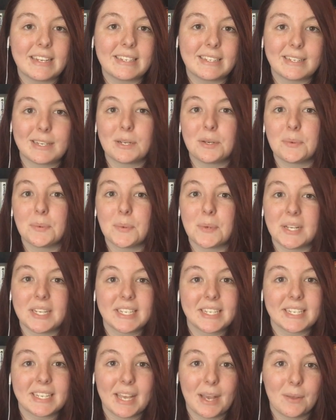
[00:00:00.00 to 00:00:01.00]
I didn't
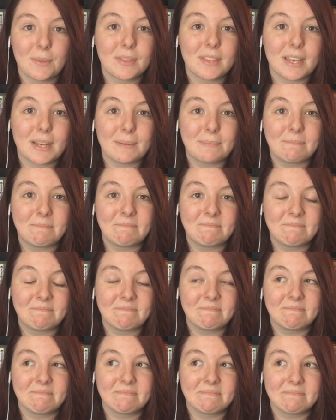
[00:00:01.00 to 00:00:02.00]
want to count them.
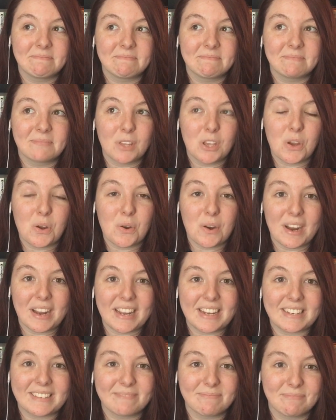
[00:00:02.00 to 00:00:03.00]

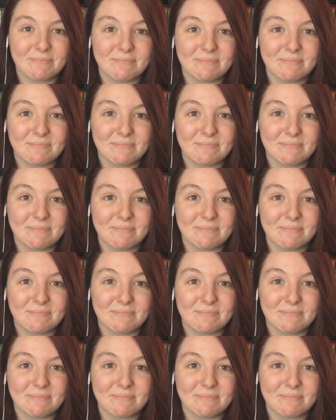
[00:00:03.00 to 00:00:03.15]
Great.